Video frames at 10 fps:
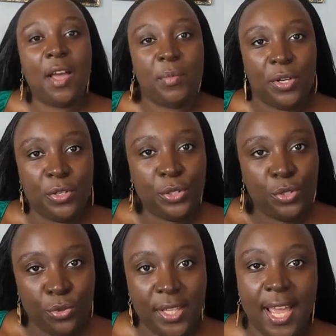I'm going to
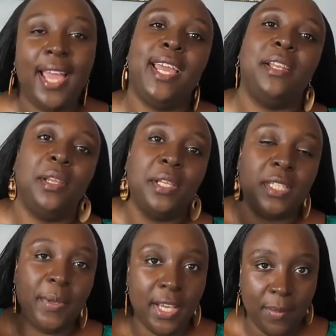do that and
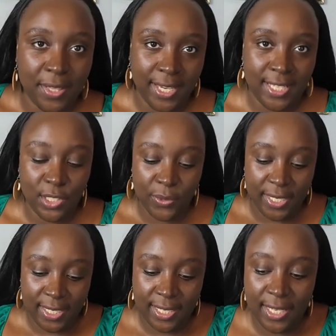speak about that
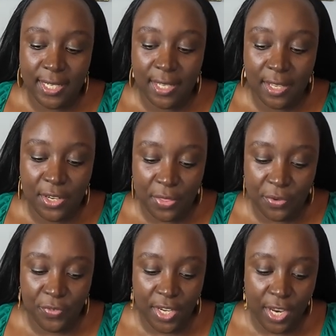in
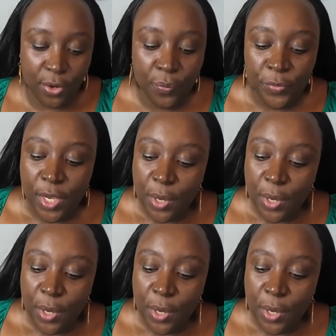another video.